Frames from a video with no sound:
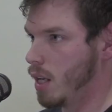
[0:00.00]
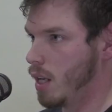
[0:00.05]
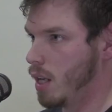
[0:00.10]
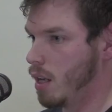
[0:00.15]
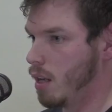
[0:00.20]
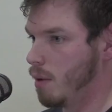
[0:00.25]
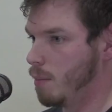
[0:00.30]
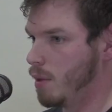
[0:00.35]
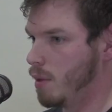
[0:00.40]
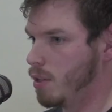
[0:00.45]

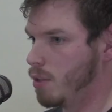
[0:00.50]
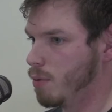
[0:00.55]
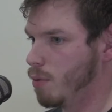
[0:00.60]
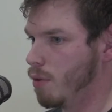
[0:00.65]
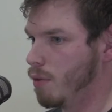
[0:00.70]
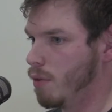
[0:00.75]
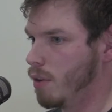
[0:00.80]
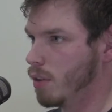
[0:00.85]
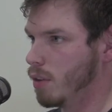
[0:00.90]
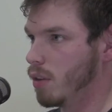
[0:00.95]
a it's
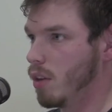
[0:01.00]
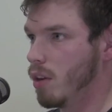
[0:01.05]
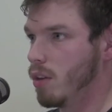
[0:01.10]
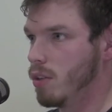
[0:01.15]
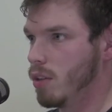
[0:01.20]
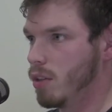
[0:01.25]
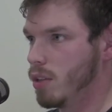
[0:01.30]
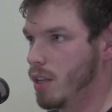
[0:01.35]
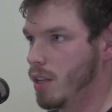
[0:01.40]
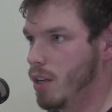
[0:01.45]
more of a learn
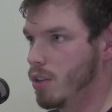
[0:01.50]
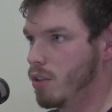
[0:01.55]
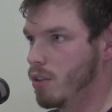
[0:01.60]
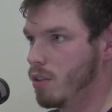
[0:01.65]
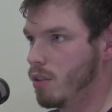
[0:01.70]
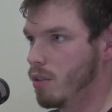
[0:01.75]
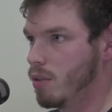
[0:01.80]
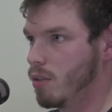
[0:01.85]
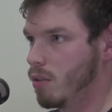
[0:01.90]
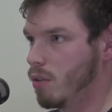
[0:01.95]
to
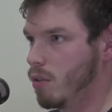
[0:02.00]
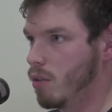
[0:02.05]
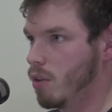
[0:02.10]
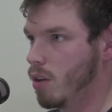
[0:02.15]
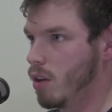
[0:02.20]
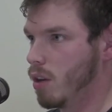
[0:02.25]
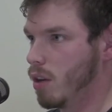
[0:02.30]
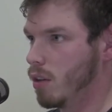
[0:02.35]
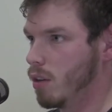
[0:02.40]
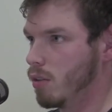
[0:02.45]
session,
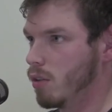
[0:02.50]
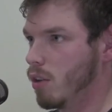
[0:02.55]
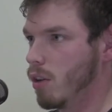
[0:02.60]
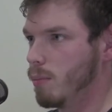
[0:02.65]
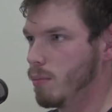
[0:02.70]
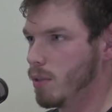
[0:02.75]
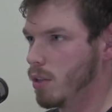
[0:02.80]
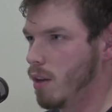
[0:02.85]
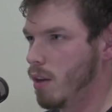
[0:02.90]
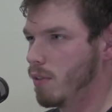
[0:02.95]
or a
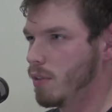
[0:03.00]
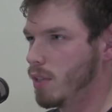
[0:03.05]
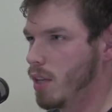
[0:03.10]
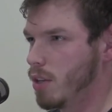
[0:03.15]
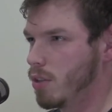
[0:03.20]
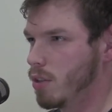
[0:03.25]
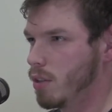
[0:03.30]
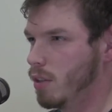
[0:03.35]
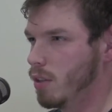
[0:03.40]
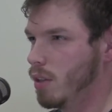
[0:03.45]
observe
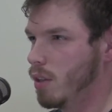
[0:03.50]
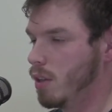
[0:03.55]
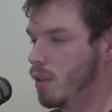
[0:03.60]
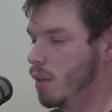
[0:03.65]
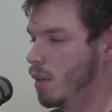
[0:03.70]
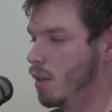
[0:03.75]
session.